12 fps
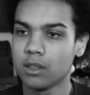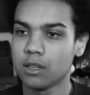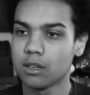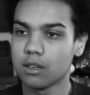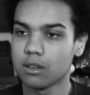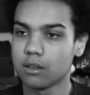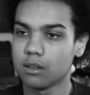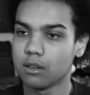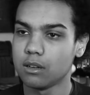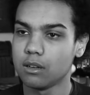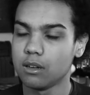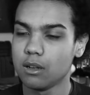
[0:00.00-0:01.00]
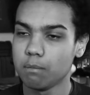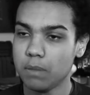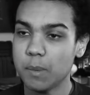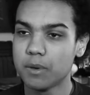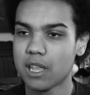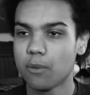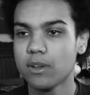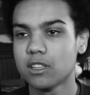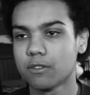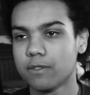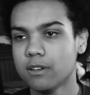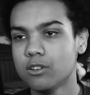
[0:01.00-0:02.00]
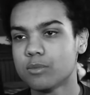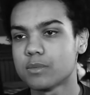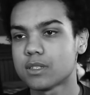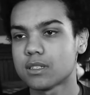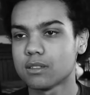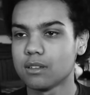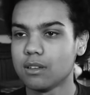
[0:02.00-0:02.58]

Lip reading: the people that read the films,